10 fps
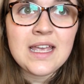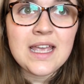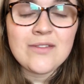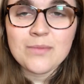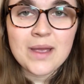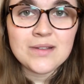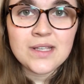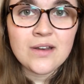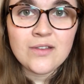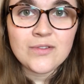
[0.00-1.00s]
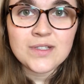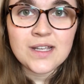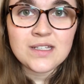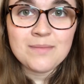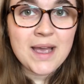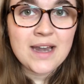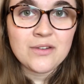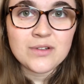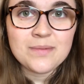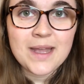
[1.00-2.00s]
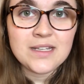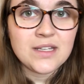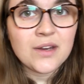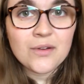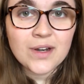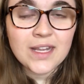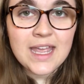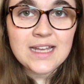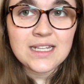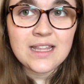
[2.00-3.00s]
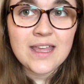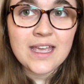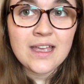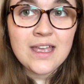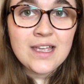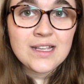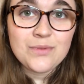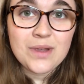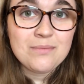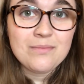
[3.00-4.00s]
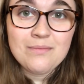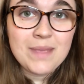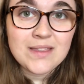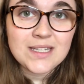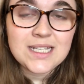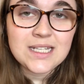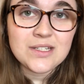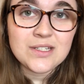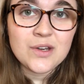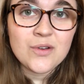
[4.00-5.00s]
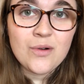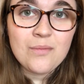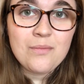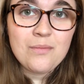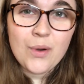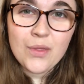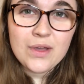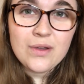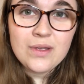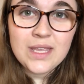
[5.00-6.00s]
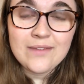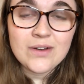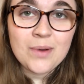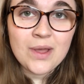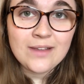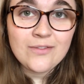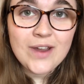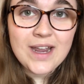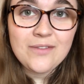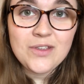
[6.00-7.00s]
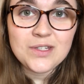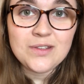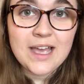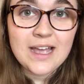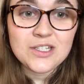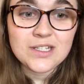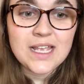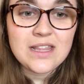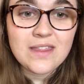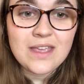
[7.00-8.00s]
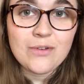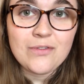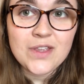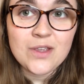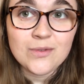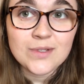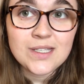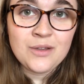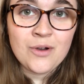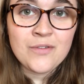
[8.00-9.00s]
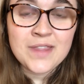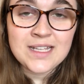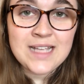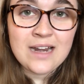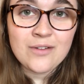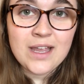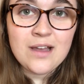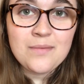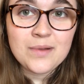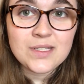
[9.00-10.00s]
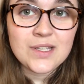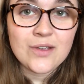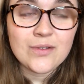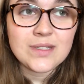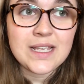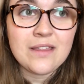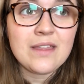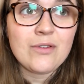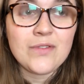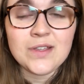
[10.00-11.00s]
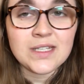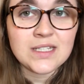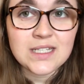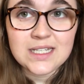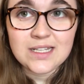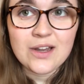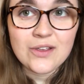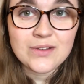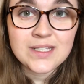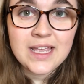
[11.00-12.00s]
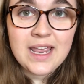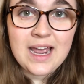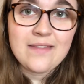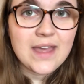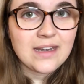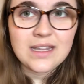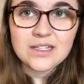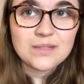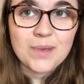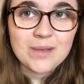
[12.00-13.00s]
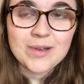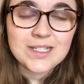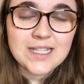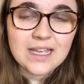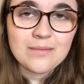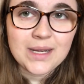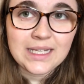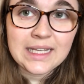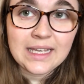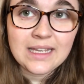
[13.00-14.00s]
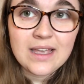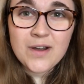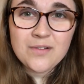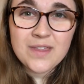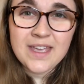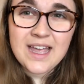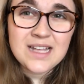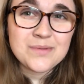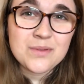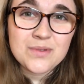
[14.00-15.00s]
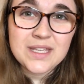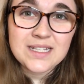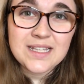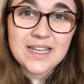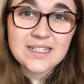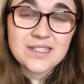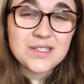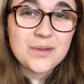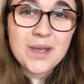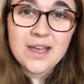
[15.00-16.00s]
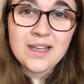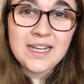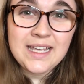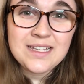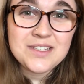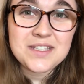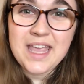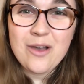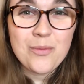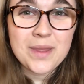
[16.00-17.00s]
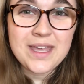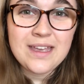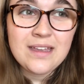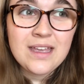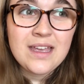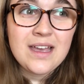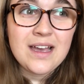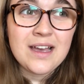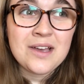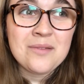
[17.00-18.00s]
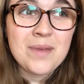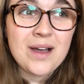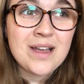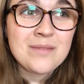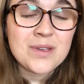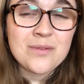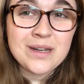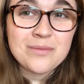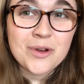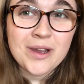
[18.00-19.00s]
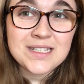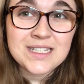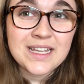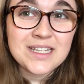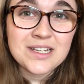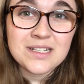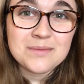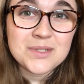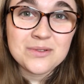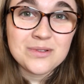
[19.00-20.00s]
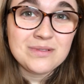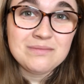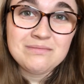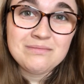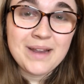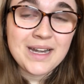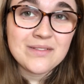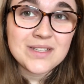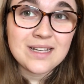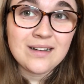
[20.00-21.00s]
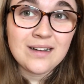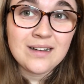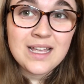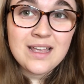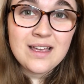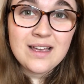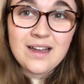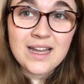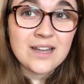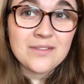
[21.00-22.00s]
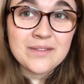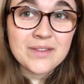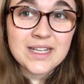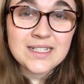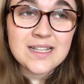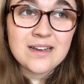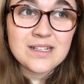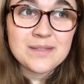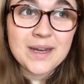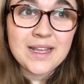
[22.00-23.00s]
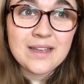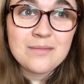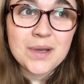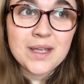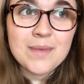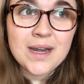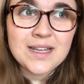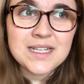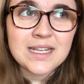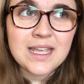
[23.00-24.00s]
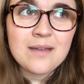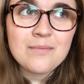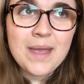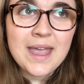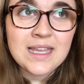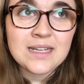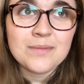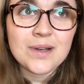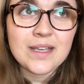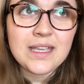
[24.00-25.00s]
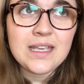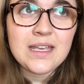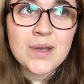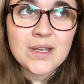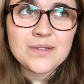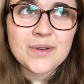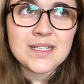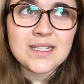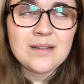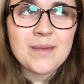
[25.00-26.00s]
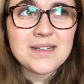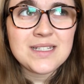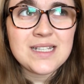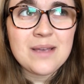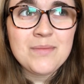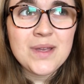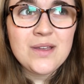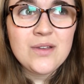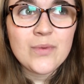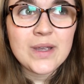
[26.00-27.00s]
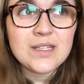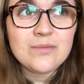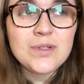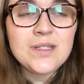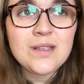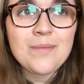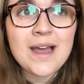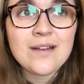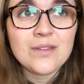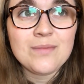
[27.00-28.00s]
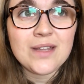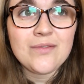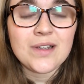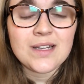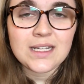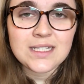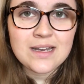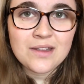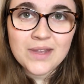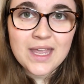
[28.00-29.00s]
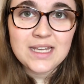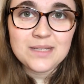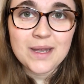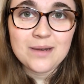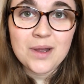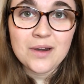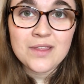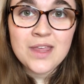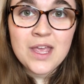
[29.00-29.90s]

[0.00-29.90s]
if your parents earn over a certain amount and you're a dependent, you're not going to get anything. So I made the decision to not bother even applying for it, and if you do that, just say that they refuse to offer their salary up, so say that they're refusing to disclose, and then it just bypasses that completely. Final thing, as with all these things, do it early, just get on with it. I'm the queen of procrastination, as I'm sure many of us are. I love leaving things to the last minute, but it meant I didn't get paid my bursary until about December, which wasn't so bad on the money front, because like I said, I only get £80 a month,